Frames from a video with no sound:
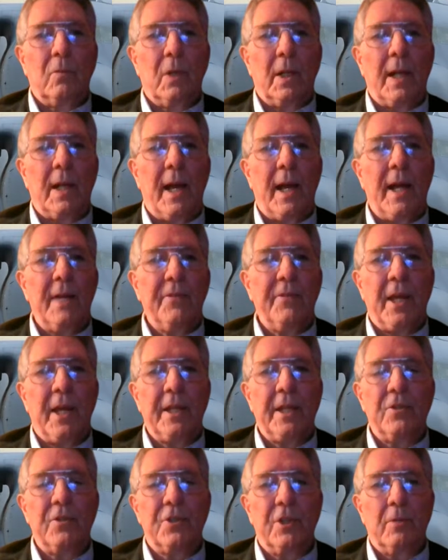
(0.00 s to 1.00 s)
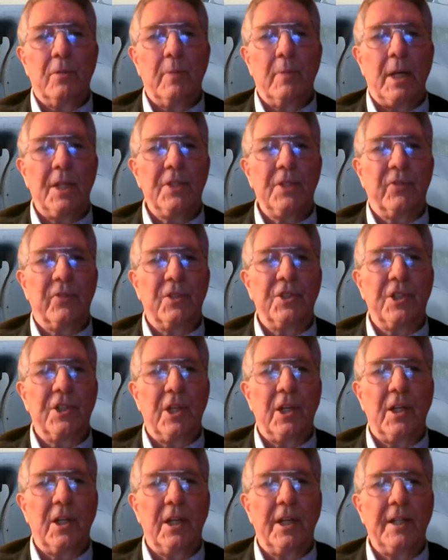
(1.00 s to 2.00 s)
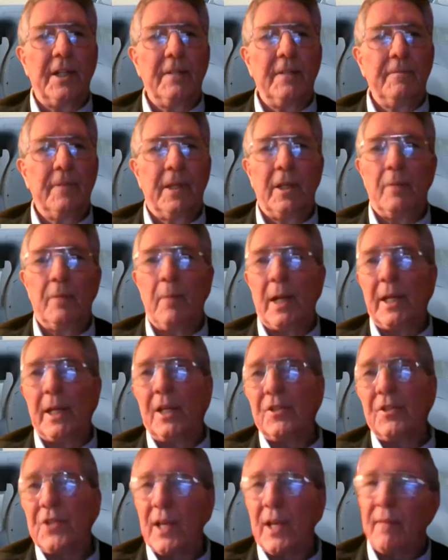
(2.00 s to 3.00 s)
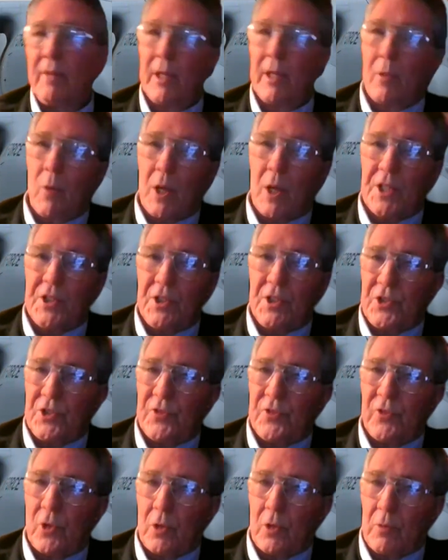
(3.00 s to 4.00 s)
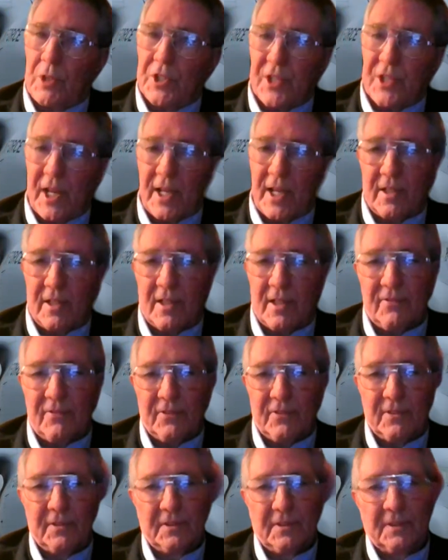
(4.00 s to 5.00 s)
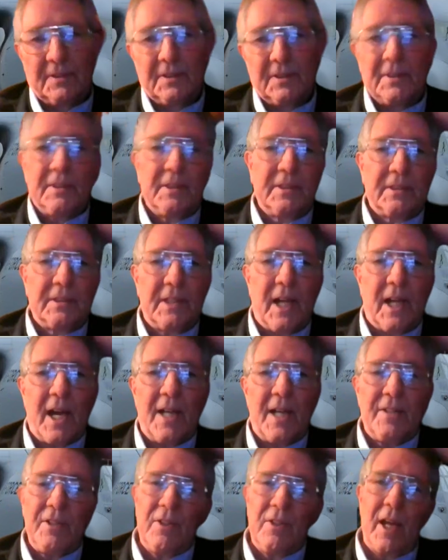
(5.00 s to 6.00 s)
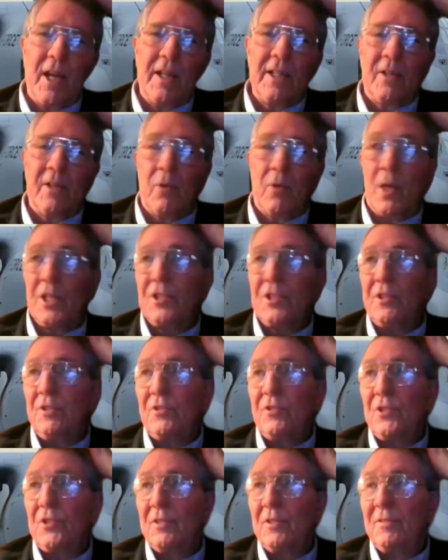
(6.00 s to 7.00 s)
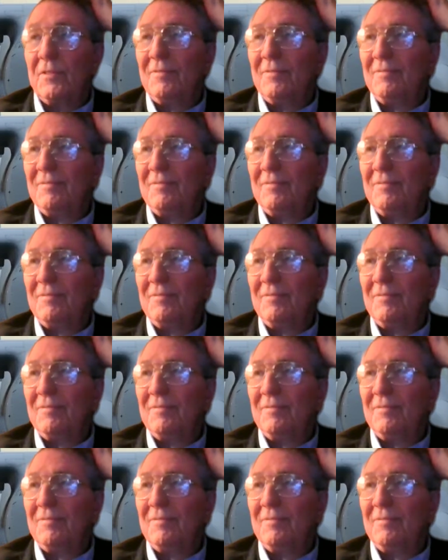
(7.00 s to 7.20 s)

Well, Hai, thank you so much for sharing. Anybody else have any questions before we sign off? Todd, you got any questions?